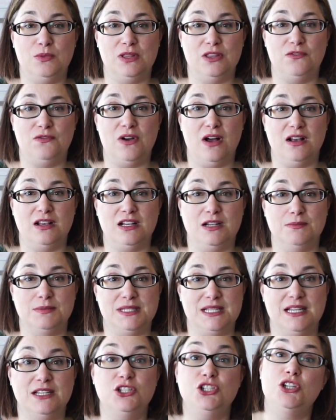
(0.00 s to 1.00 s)
when the fog
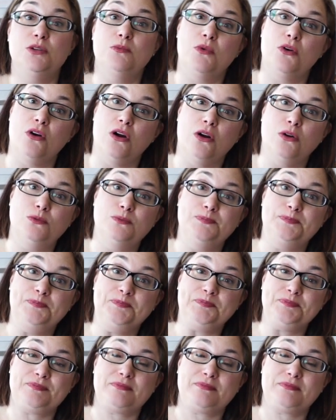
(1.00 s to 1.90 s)
comes in tomorrow,